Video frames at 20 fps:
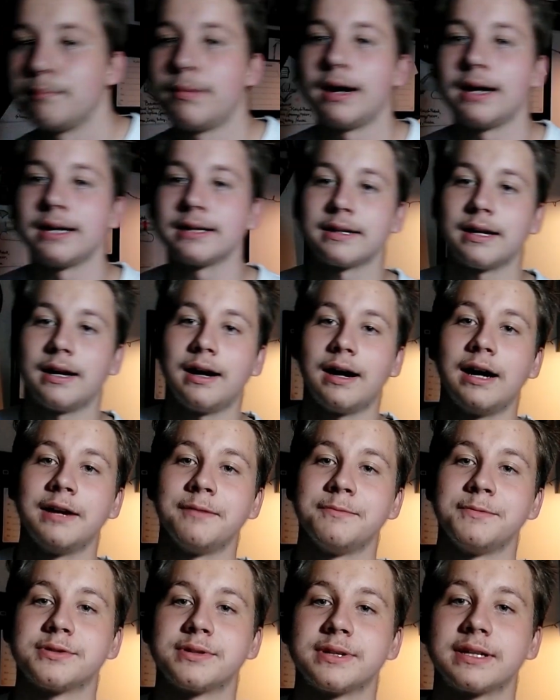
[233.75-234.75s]
But
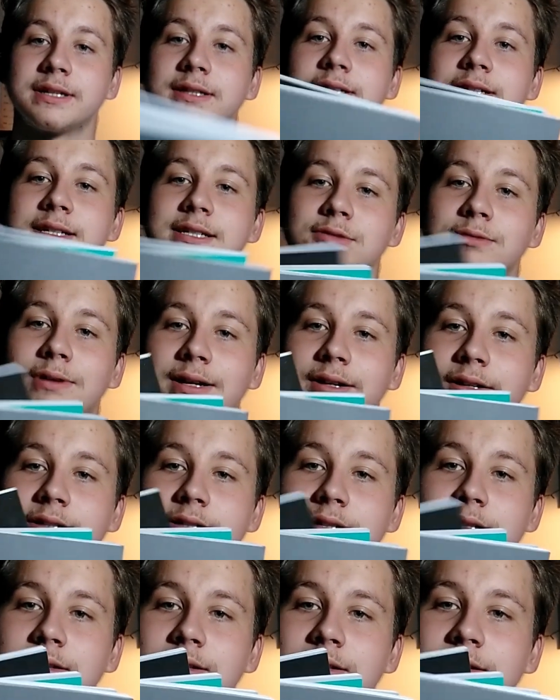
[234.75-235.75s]
I'm using this one.